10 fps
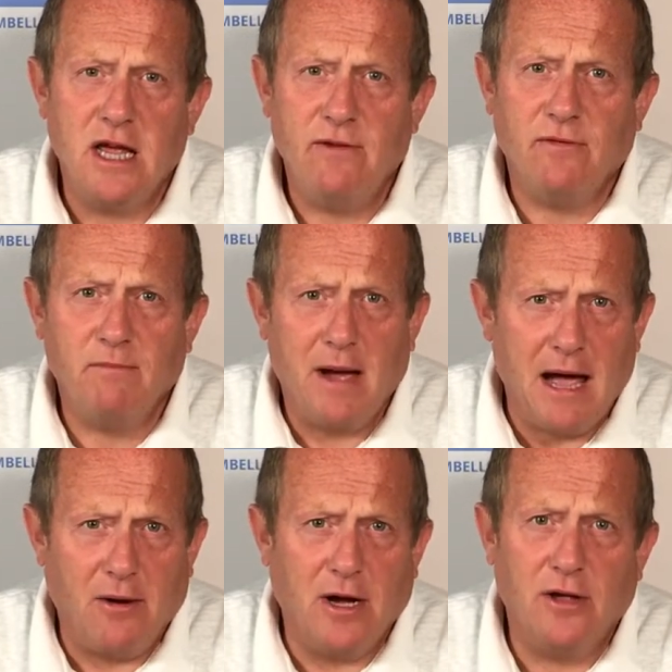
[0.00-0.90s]
even
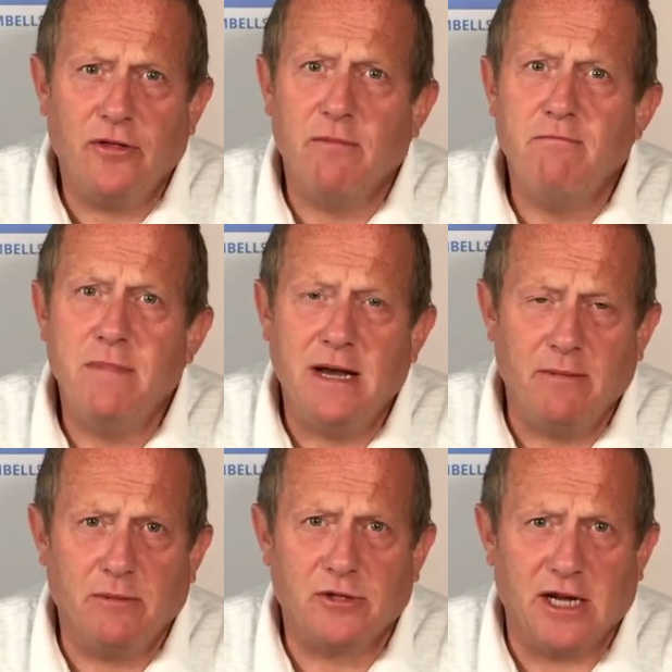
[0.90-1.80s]
power at the
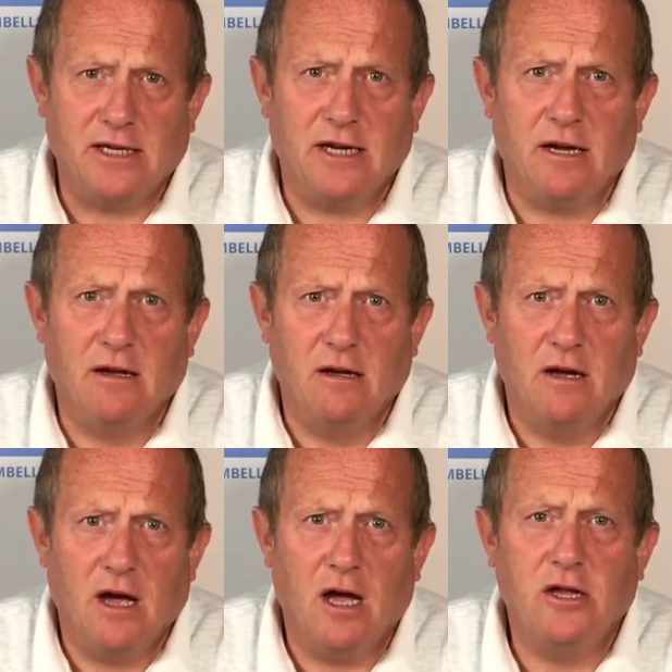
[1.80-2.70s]
minimum setting,
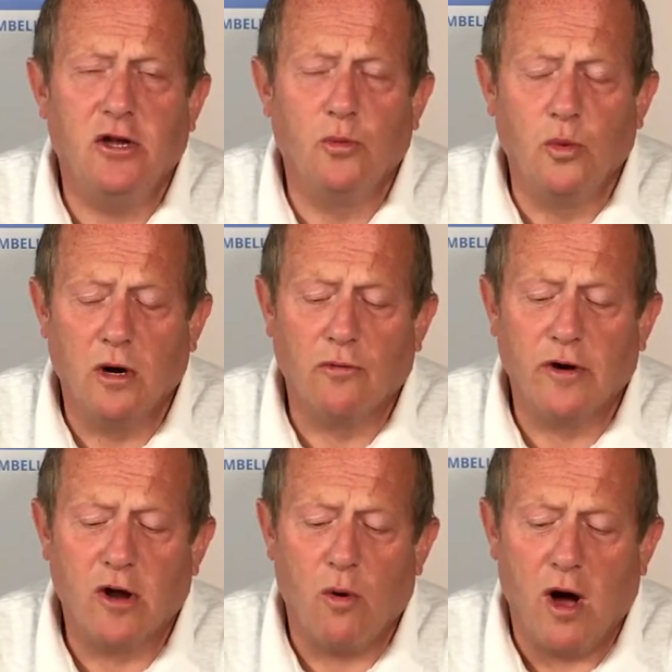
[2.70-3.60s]
and you will
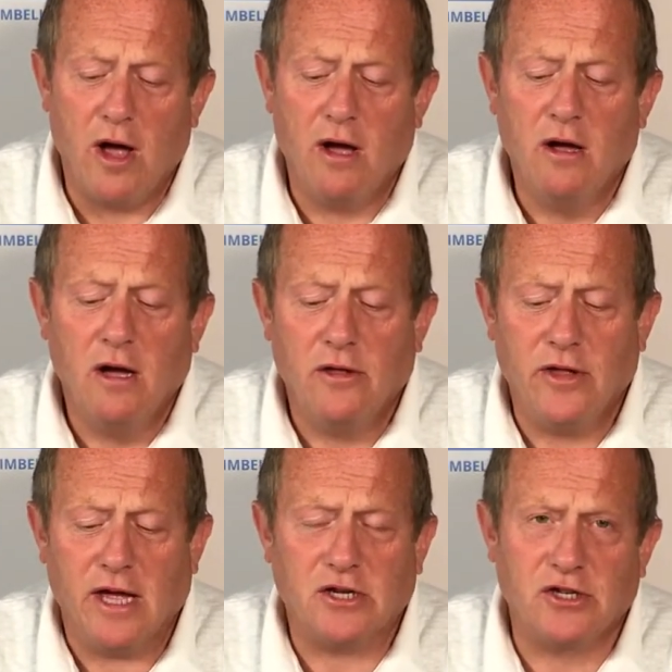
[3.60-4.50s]
require
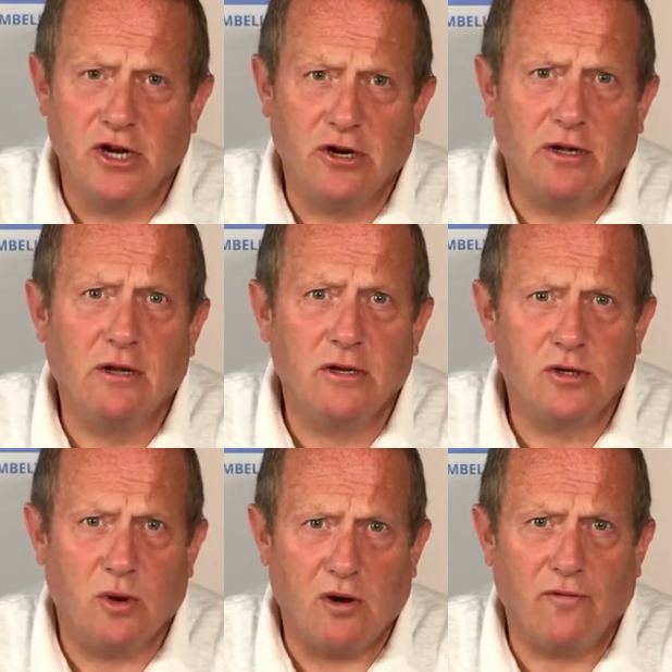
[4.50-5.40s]
the external
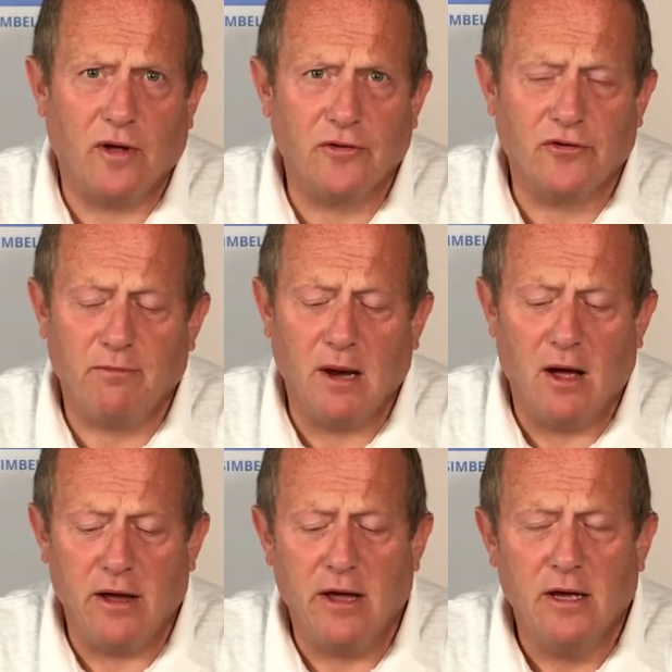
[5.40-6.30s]
12-volt
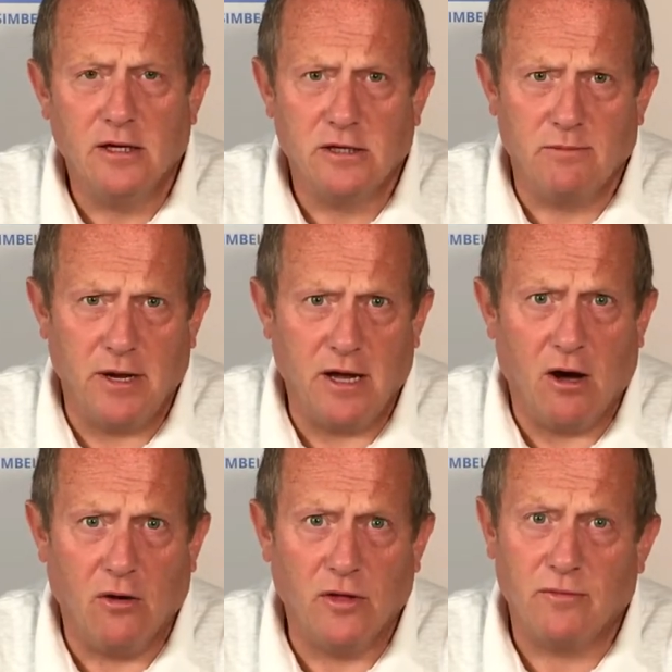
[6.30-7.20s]
supply to be
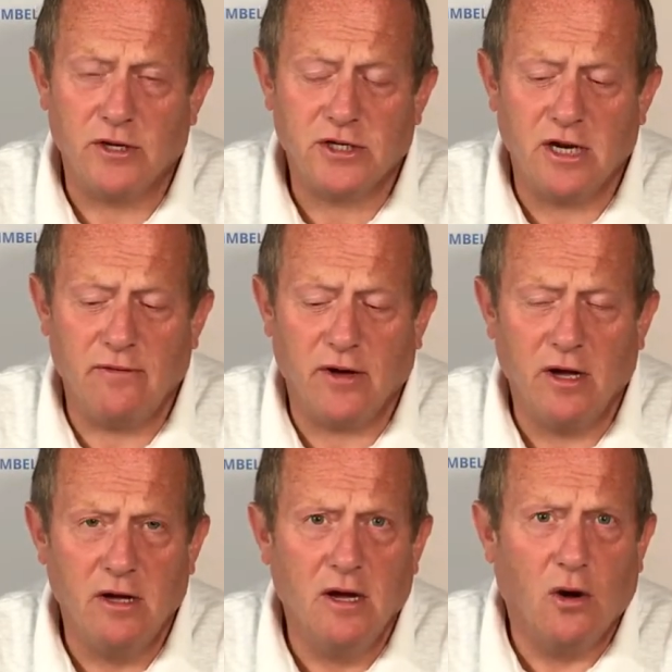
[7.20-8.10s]
on the
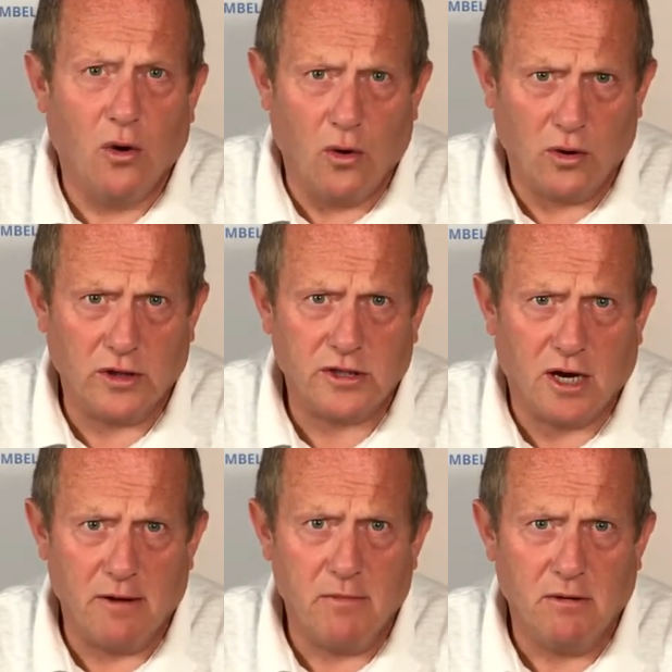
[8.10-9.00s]
receiver all the
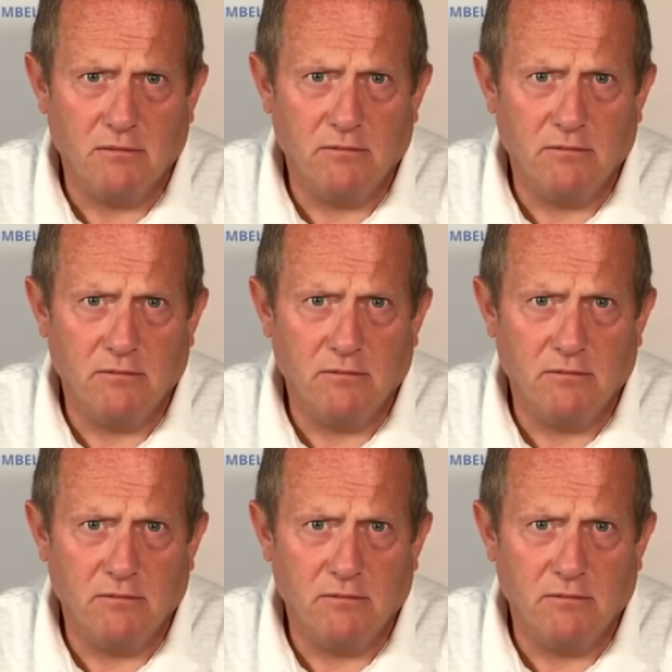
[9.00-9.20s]
time.